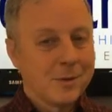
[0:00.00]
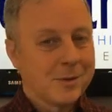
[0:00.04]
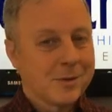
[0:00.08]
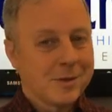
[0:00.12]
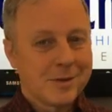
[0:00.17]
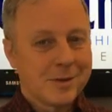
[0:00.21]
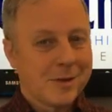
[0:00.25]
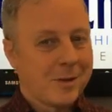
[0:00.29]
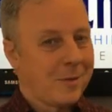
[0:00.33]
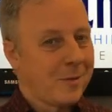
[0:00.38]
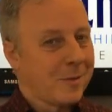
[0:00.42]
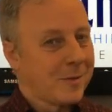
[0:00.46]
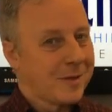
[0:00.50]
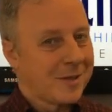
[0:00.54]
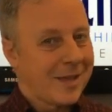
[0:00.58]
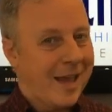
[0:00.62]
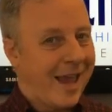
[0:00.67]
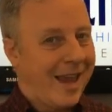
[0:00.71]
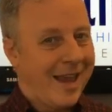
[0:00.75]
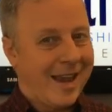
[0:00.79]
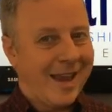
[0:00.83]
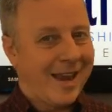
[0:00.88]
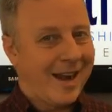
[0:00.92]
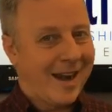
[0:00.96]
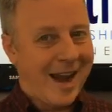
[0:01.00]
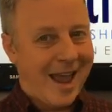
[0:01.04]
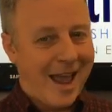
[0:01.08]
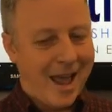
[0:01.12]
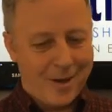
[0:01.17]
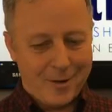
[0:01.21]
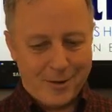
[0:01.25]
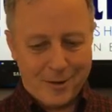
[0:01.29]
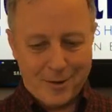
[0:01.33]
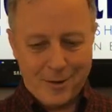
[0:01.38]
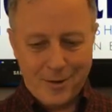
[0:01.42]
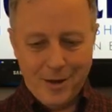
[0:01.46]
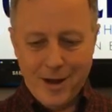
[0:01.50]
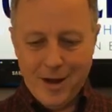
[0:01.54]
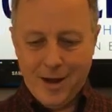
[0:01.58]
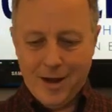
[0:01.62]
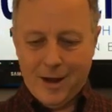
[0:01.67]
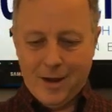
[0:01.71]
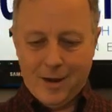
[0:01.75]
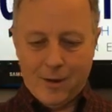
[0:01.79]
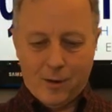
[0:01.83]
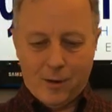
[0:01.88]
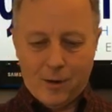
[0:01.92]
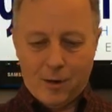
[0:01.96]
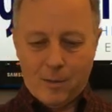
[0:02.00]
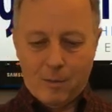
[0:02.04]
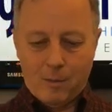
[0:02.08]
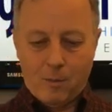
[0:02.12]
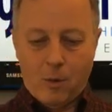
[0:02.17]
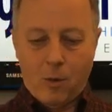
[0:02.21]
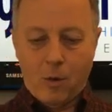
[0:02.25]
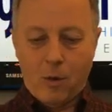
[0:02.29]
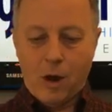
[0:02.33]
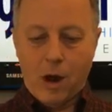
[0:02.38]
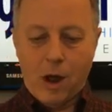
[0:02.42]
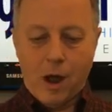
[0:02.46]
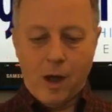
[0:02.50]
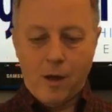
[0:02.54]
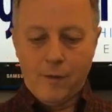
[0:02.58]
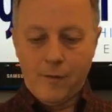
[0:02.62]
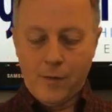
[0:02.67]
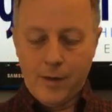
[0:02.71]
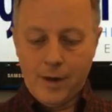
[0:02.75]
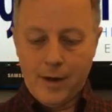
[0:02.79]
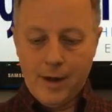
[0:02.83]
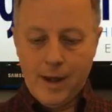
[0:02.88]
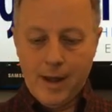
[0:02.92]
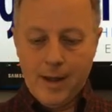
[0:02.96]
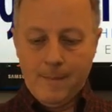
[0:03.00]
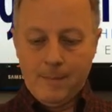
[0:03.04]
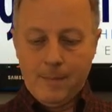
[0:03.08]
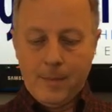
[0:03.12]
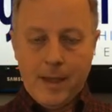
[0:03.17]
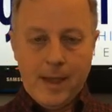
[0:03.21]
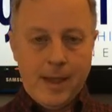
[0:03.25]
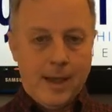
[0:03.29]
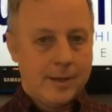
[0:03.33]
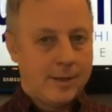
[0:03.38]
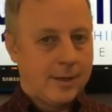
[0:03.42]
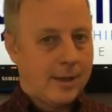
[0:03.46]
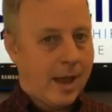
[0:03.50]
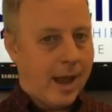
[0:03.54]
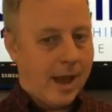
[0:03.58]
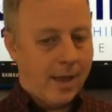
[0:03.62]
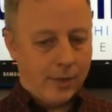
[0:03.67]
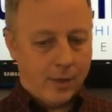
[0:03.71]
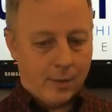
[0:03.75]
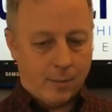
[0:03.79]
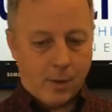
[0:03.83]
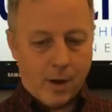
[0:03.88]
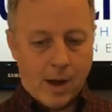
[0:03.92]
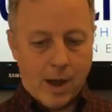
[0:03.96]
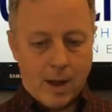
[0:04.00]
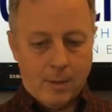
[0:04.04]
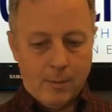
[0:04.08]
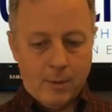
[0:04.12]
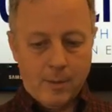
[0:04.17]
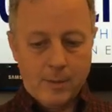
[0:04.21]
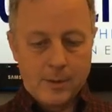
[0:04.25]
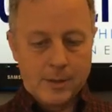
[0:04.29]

so saying it louder or more often is not the problem.